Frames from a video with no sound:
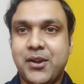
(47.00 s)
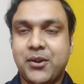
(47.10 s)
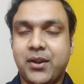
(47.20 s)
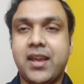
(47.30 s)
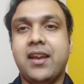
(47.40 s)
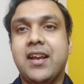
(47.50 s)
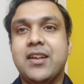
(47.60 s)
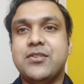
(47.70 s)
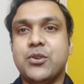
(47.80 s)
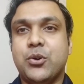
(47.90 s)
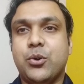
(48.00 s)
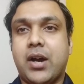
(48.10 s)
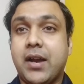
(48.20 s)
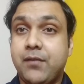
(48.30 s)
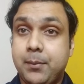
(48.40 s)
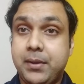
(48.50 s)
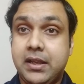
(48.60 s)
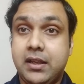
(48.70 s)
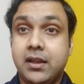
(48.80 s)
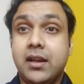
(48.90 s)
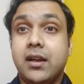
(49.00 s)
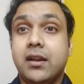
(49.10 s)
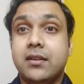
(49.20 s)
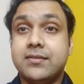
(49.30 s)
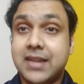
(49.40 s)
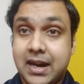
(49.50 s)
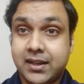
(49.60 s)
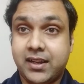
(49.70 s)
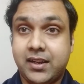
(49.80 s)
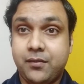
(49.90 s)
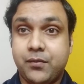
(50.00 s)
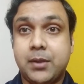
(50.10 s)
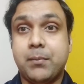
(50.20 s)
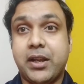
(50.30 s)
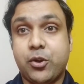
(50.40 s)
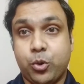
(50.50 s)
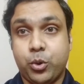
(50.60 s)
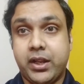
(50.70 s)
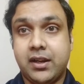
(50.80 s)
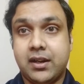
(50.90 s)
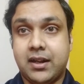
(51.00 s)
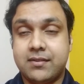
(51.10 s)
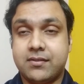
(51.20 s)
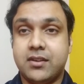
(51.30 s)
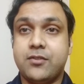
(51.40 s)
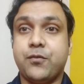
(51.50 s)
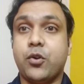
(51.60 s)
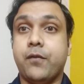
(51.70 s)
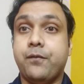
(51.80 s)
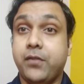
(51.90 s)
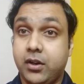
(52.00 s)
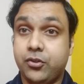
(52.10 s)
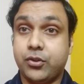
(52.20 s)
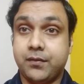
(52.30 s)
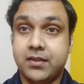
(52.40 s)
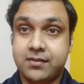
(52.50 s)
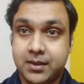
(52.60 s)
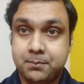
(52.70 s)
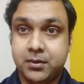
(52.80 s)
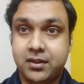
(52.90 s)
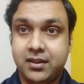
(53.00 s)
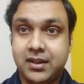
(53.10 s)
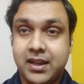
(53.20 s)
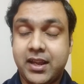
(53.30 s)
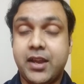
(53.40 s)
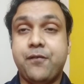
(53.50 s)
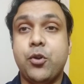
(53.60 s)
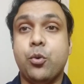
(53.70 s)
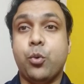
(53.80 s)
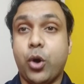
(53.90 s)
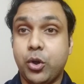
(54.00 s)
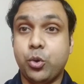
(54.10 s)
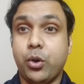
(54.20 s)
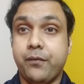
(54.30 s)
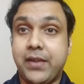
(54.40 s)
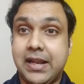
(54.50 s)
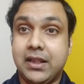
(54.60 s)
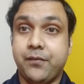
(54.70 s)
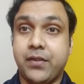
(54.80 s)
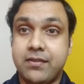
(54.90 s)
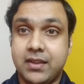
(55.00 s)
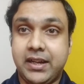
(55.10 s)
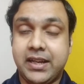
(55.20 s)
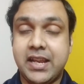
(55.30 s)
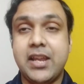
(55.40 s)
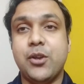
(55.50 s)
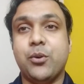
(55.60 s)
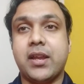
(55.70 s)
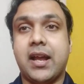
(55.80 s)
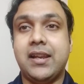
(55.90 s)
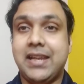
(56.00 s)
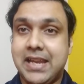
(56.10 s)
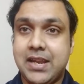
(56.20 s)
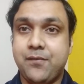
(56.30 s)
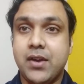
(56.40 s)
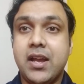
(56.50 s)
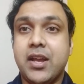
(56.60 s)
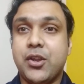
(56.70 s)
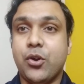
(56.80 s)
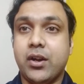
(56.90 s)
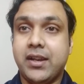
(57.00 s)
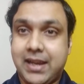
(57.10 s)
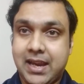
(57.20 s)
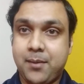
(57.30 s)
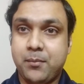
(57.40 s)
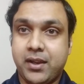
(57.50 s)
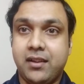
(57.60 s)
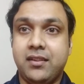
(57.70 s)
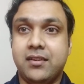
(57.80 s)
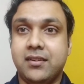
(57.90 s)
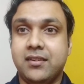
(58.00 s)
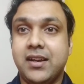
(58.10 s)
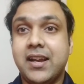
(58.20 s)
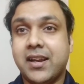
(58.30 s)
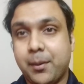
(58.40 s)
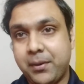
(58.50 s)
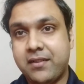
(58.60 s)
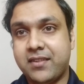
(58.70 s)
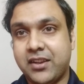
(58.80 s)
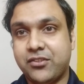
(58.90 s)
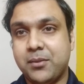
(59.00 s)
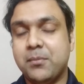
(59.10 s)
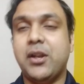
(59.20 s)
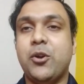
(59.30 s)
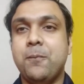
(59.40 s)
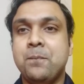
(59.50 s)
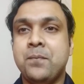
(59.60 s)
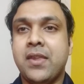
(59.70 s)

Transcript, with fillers: Okay, so I will be starting with my coding classes from 1st of December. If you want to avail the facility, you can leave your name in the comment section below,